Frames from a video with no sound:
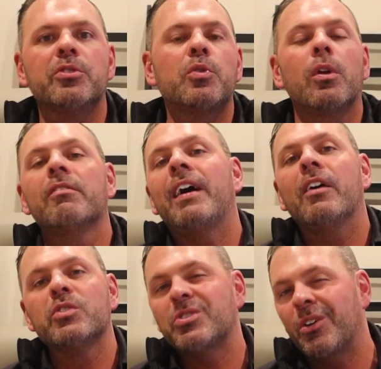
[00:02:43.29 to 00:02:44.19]
your toilet
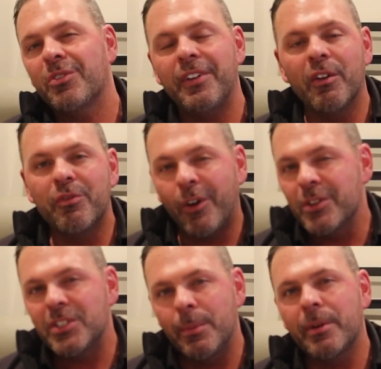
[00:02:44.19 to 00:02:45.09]
valves will start to fail
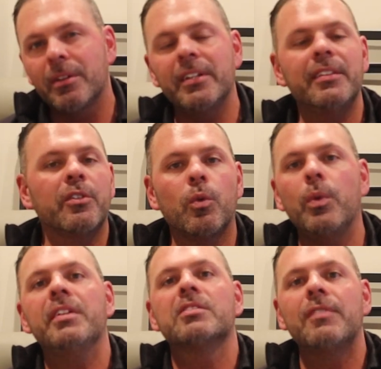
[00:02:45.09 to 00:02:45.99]
first typically. They're the
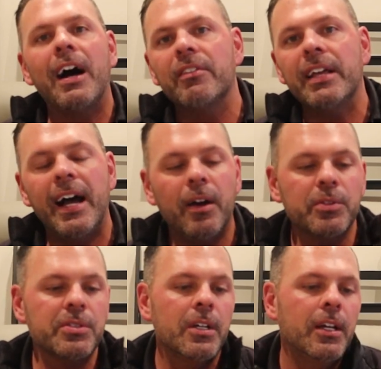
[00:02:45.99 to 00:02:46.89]
weakest valve in the
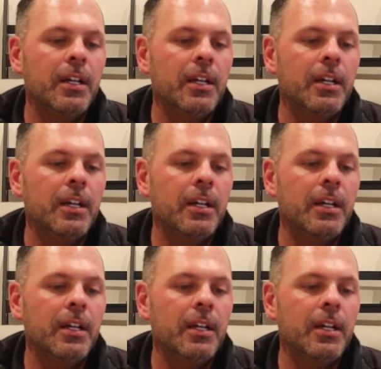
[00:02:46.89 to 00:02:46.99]
house.